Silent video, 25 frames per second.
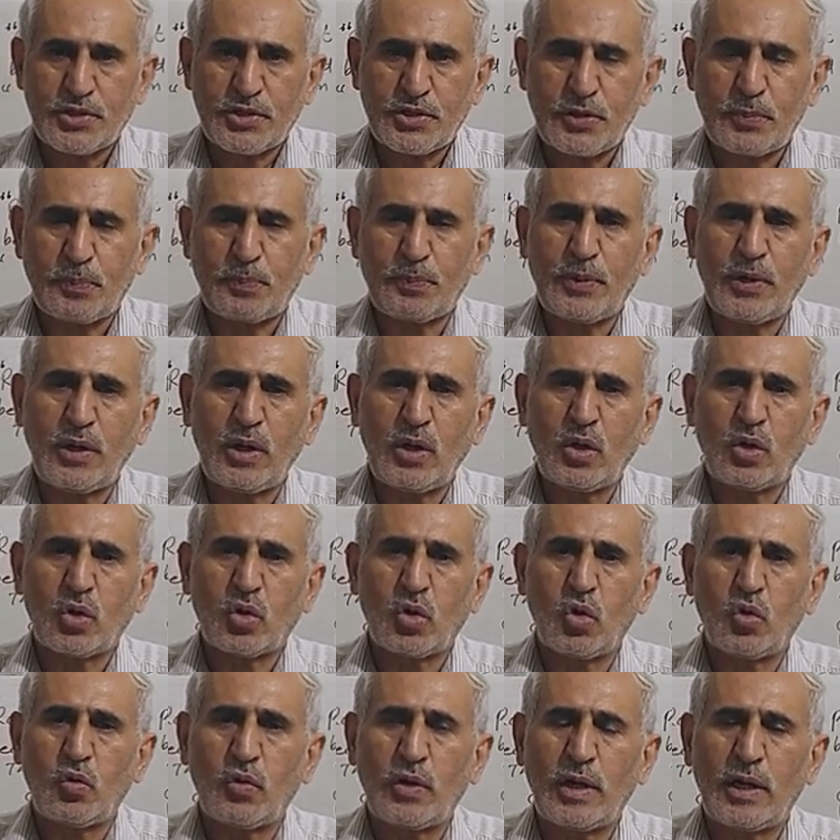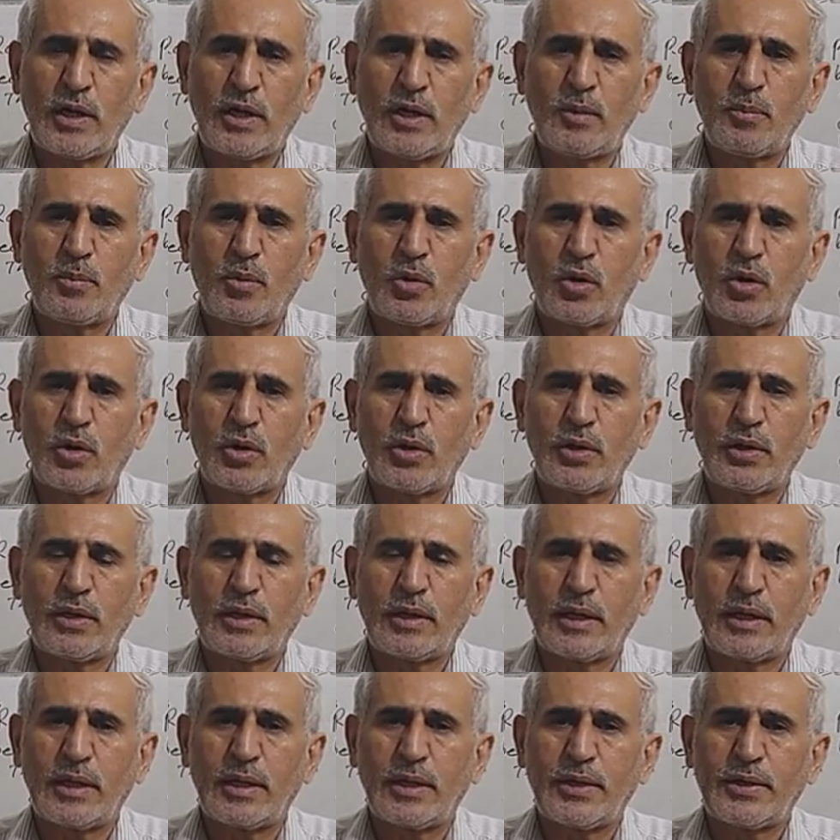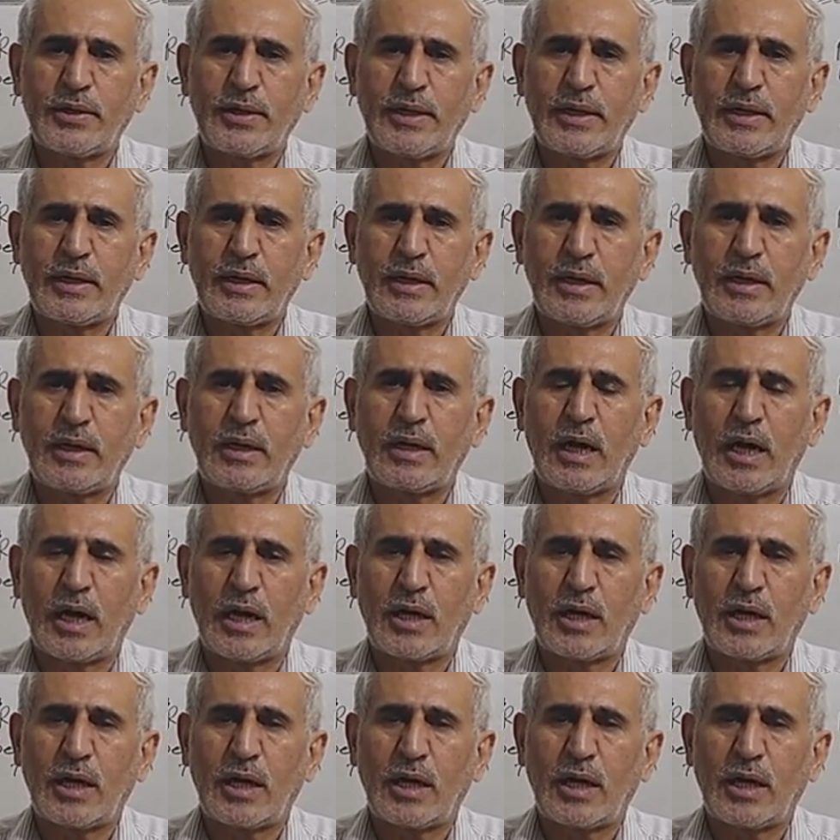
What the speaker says: triple covalent bond containing